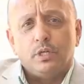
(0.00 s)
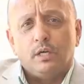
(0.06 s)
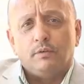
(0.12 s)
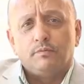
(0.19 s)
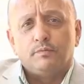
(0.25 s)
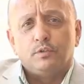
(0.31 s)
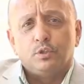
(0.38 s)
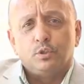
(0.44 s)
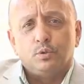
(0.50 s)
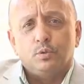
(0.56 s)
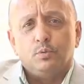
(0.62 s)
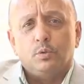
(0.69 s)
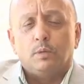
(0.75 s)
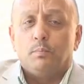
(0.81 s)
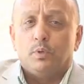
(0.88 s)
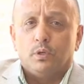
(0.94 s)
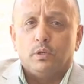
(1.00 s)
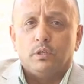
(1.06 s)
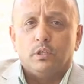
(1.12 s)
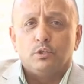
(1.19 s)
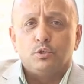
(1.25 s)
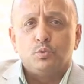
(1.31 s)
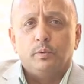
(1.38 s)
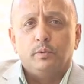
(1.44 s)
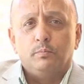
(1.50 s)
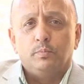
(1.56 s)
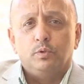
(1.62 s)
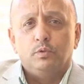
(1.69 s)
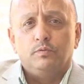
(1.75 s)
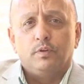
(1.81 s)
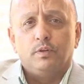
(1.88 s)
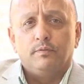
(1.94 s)
enough to uh, put in a swimming
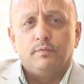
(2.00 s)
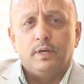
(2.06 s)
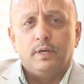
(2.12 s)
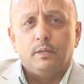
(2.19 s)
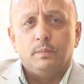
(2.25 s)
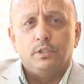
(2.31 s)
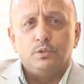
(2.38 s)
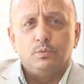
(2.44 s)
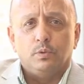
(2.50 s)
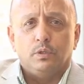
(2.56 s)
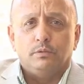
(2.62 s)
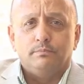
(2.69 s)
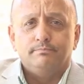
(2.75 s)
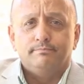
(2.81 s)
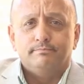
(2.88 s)
pool for the family as well.